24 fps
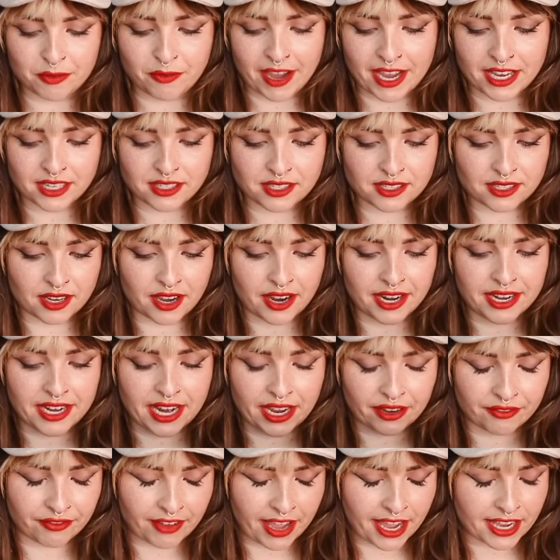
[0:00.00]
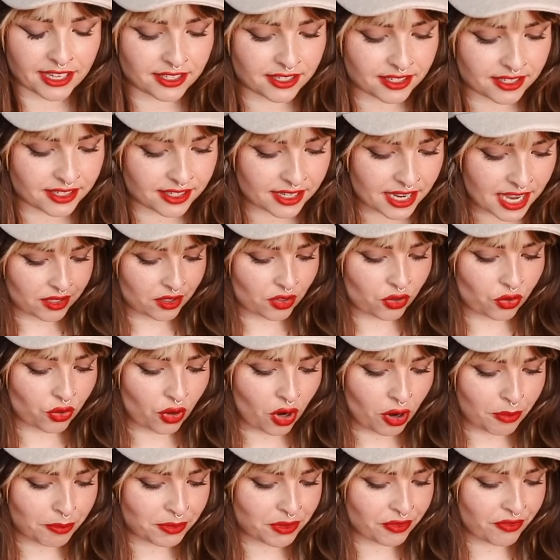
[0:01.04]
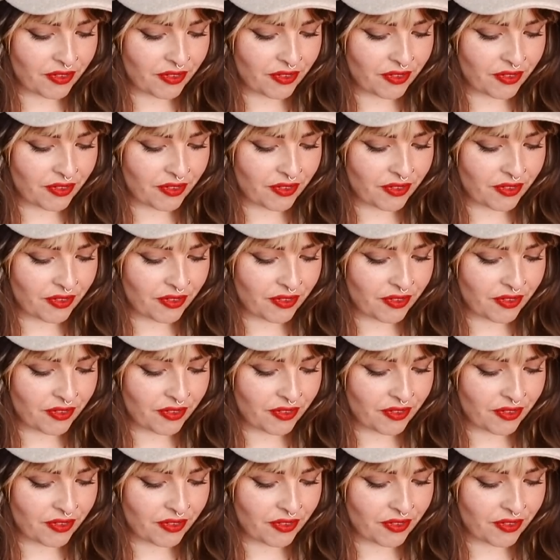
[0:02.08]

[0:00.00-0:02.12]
vests, high neck vests, cropped